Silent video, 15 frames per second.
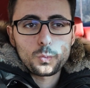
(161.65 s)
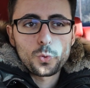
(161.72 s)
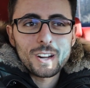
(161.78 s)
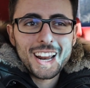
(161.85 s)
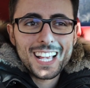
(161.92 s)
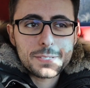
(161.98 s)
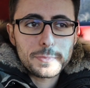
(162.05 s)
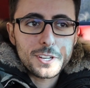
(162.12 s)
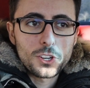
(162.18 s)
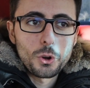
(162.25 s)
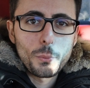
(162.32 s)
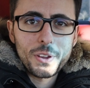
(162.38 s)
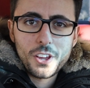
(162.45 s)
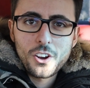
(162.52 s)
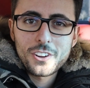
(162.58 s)
what has been
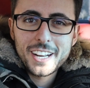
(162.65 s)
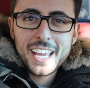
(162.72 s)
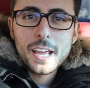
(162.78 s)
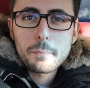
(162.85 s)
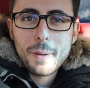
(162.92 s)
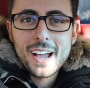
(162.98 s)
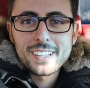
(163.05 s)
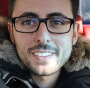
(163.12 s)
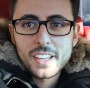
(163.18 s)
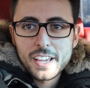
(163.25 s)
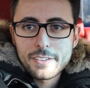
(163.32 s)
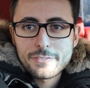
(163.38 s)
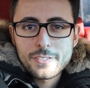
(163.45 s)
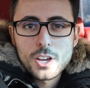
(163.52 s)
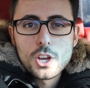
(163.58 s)
going on in my life.